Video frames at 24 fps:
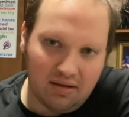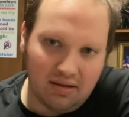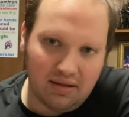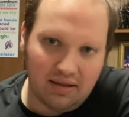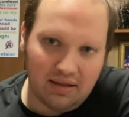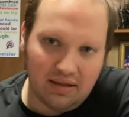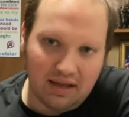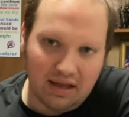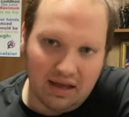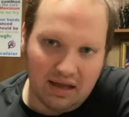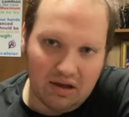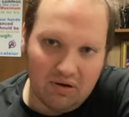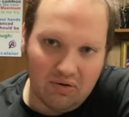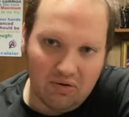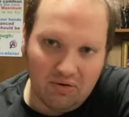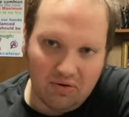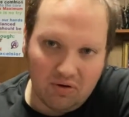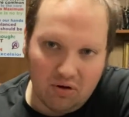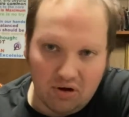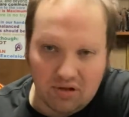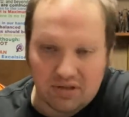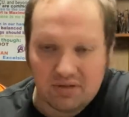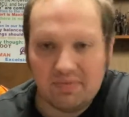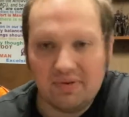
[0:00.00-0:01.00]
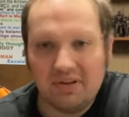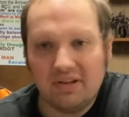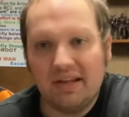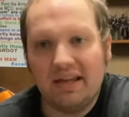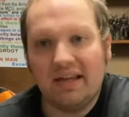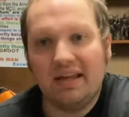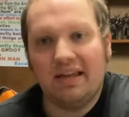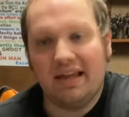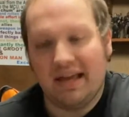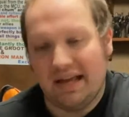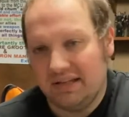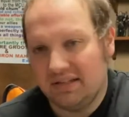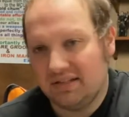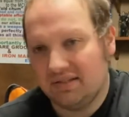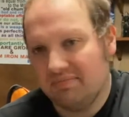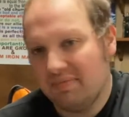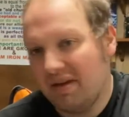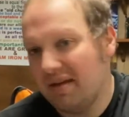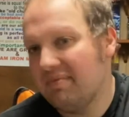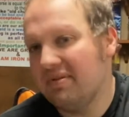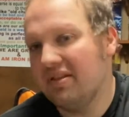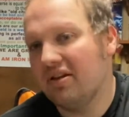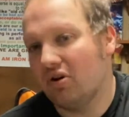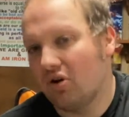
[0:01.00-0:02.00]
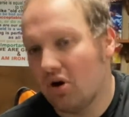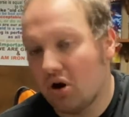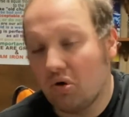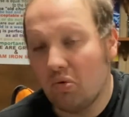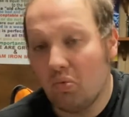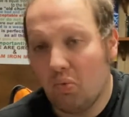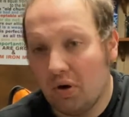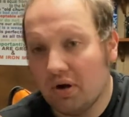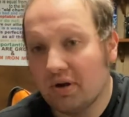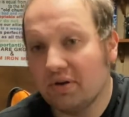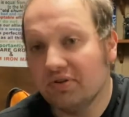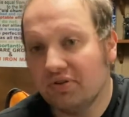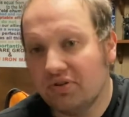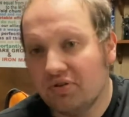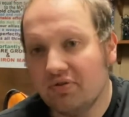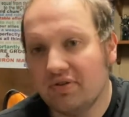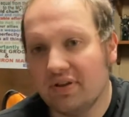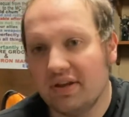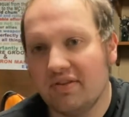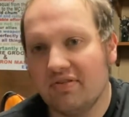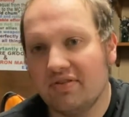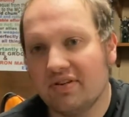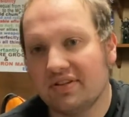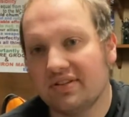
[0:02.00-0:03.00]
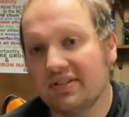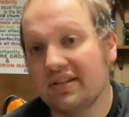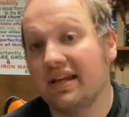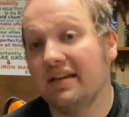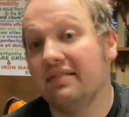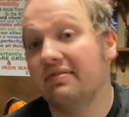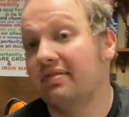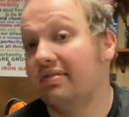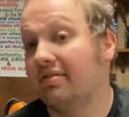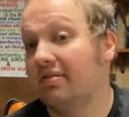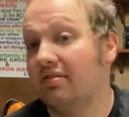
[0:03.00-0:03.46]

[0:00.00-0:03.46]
Now, ultimately, yes, maybe there are 1 or 2 that you could say